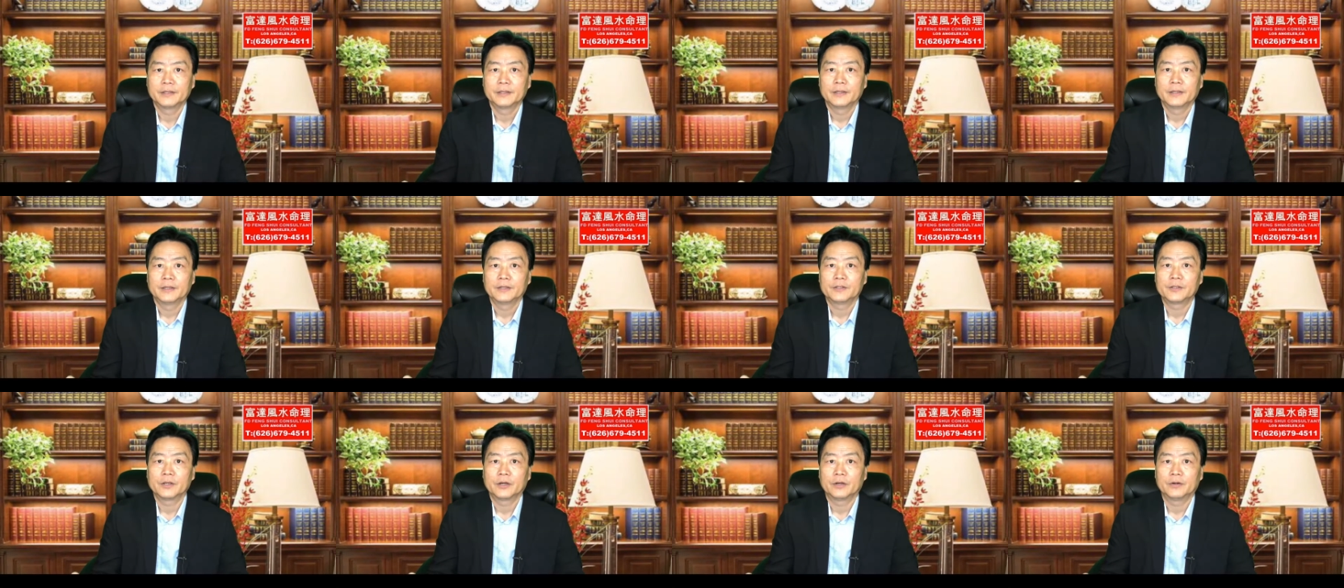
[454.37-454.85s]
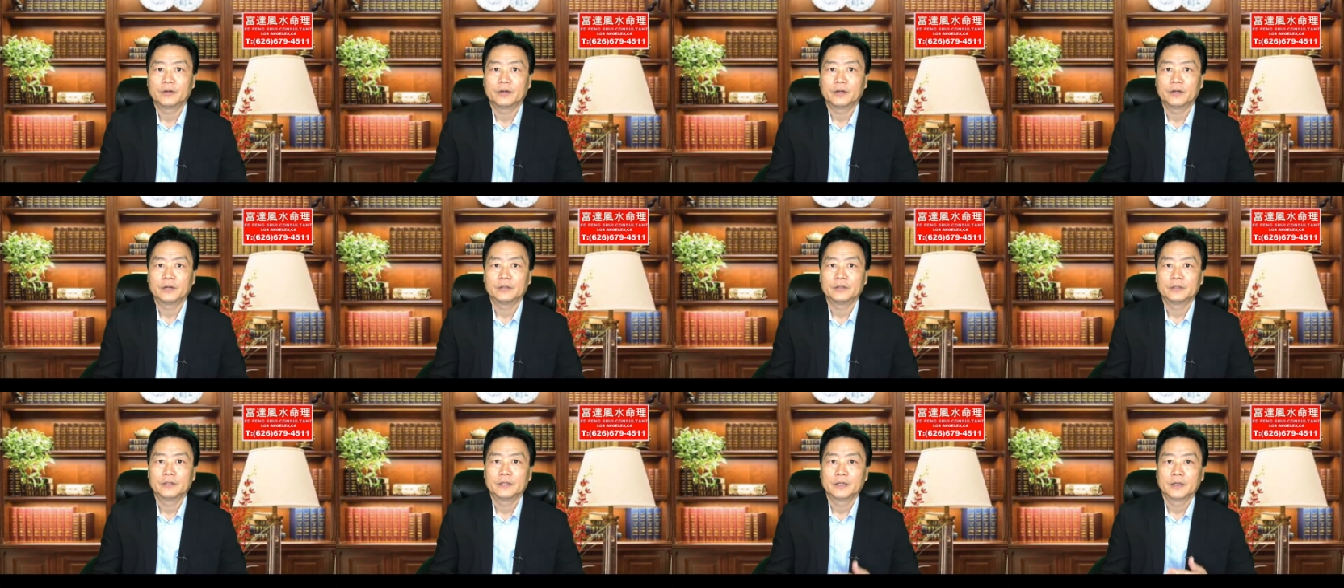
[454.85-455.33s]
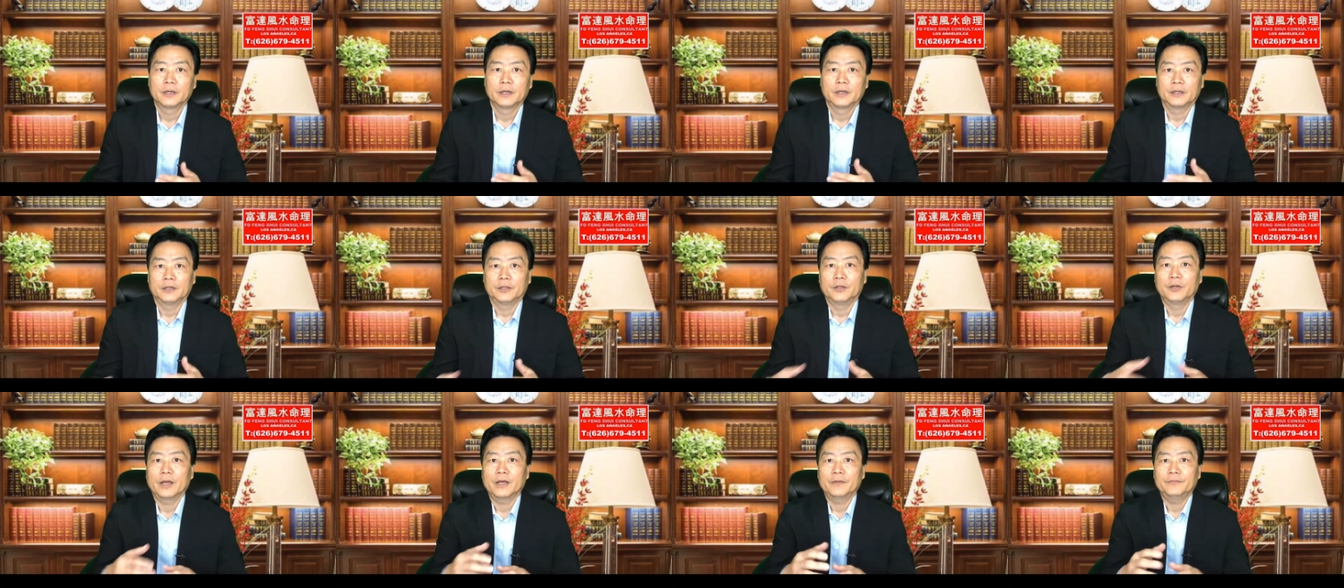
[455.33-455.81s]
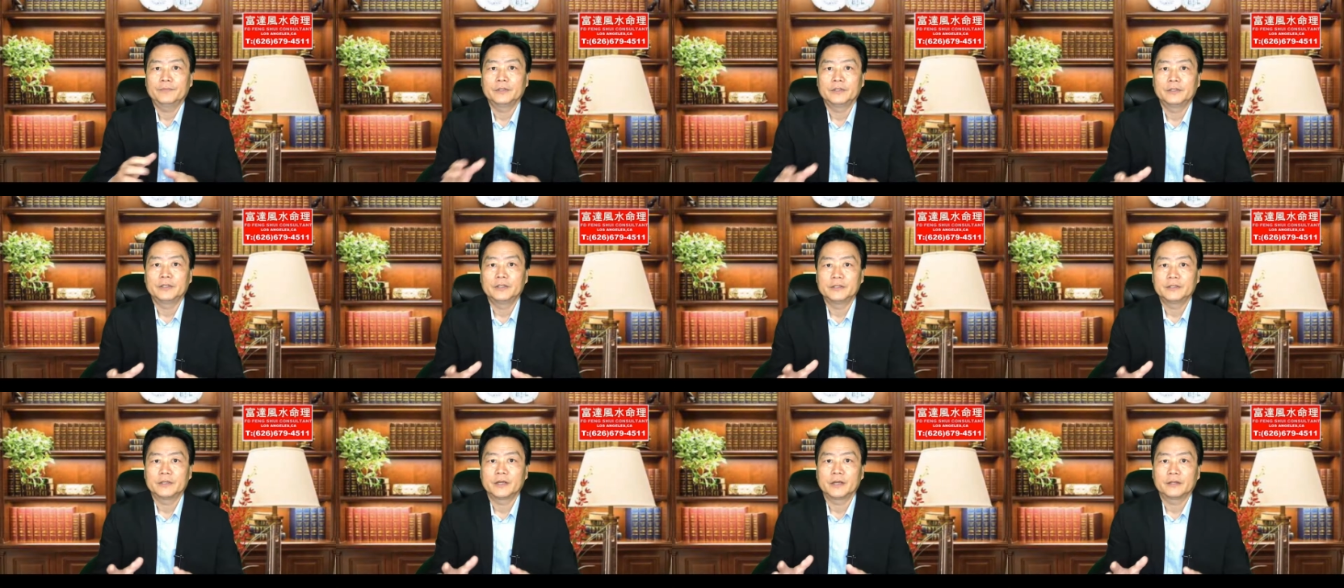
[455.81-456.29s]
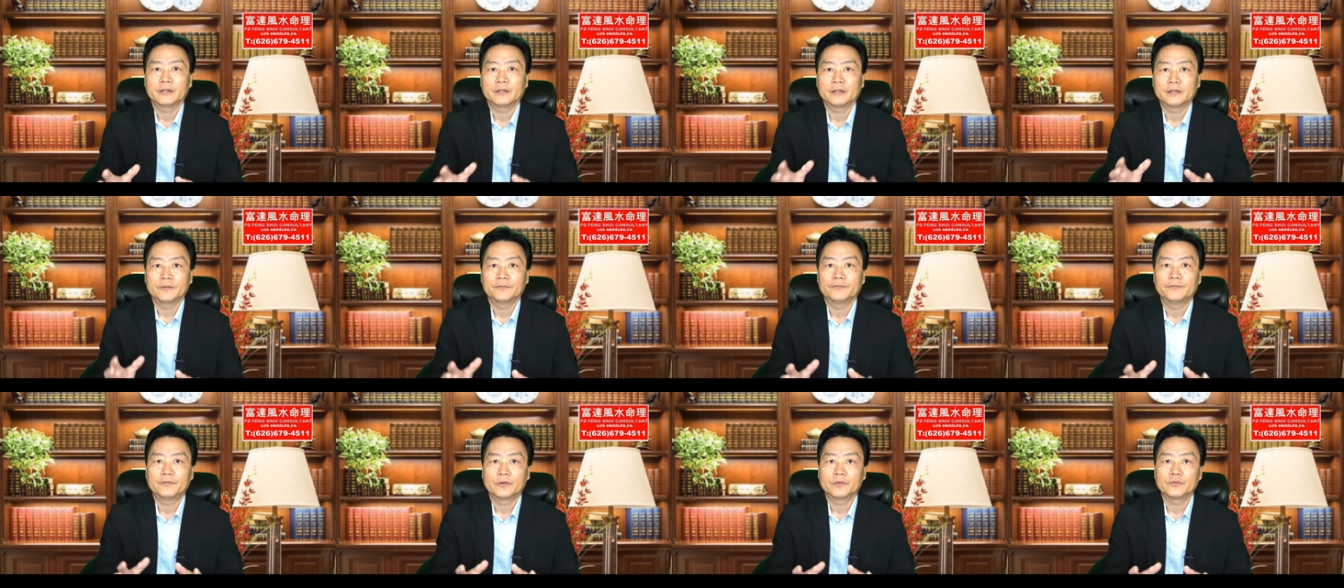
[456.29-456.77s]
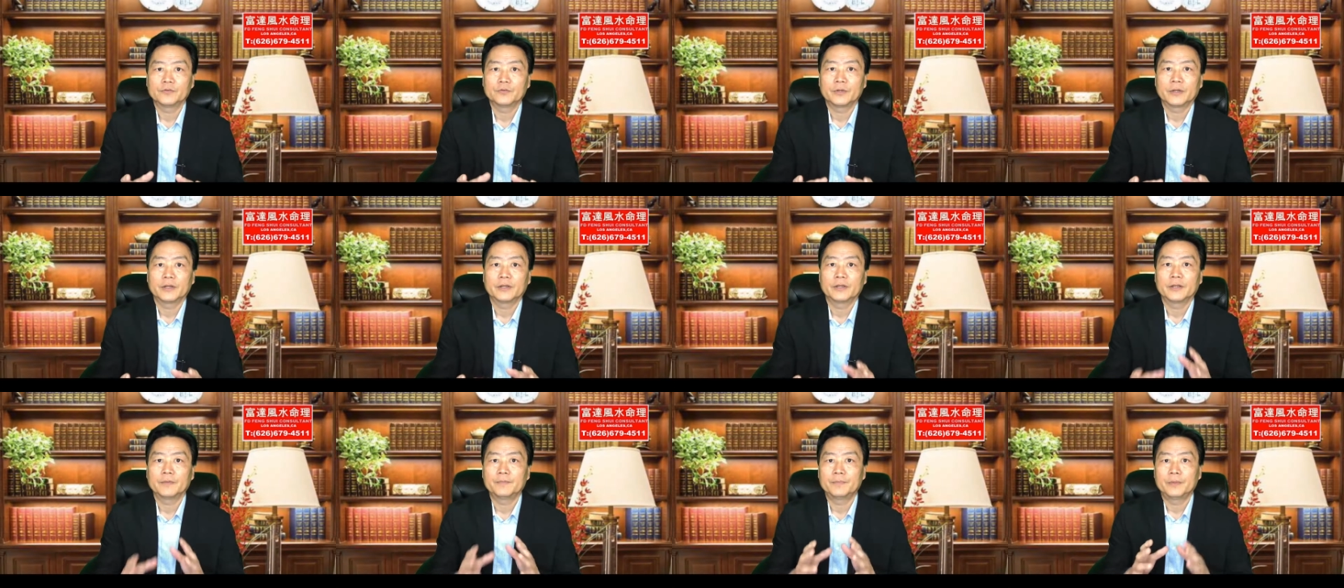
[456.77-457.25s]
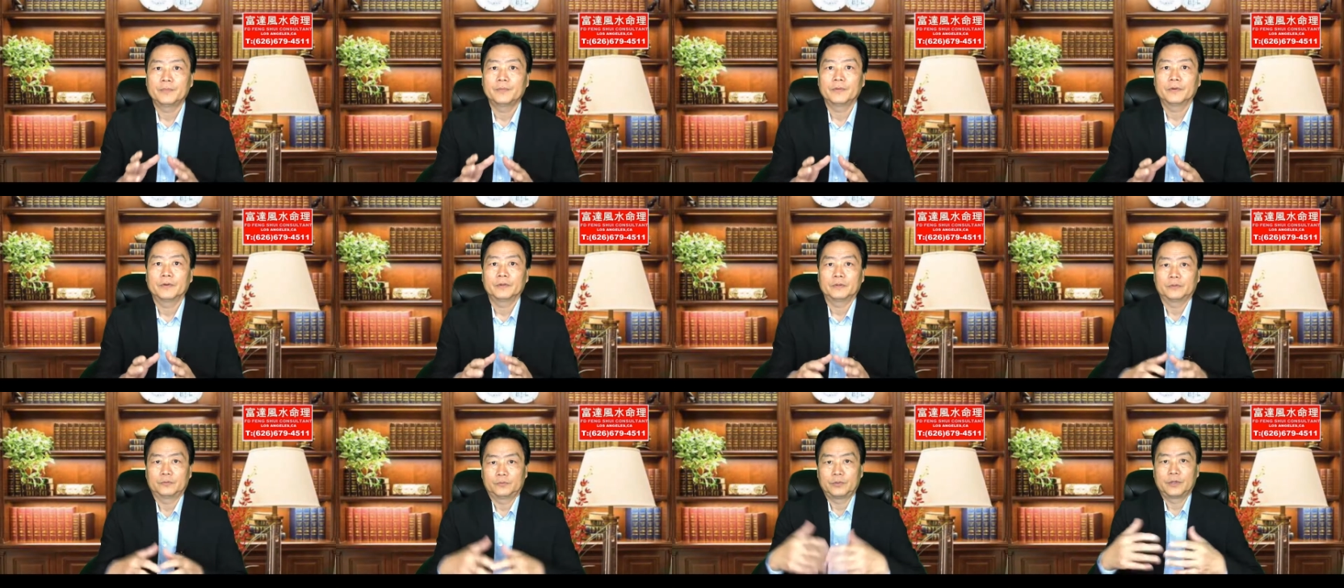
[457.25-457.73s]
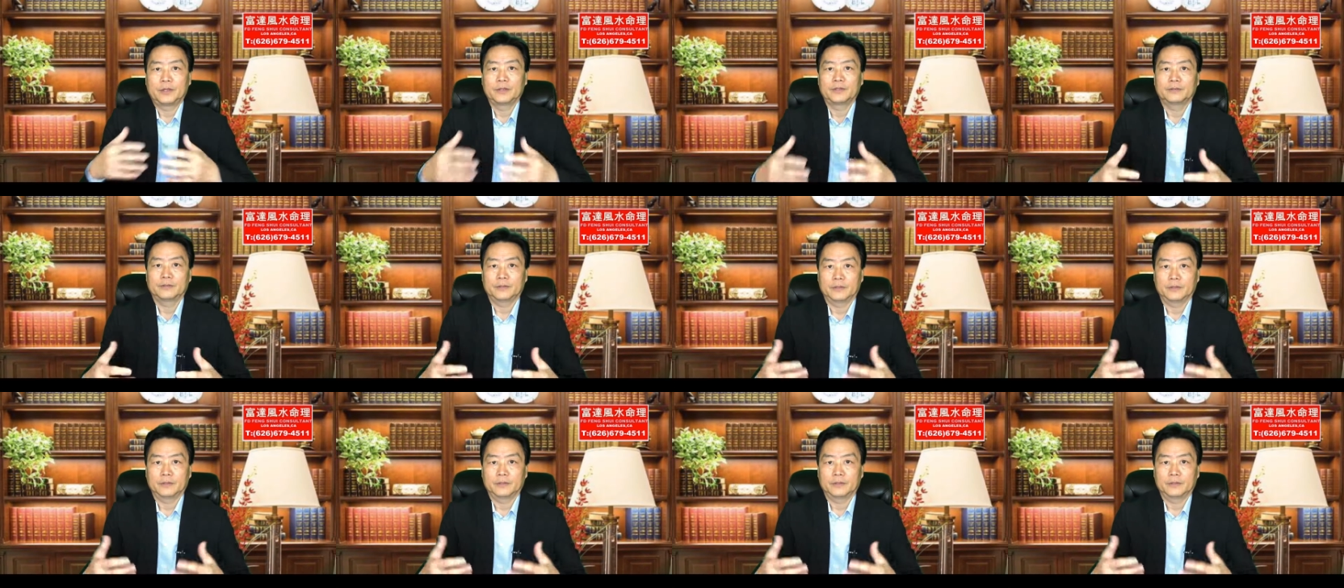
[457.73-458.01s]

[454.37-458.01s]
So you have to design a good feng shui, let people rest,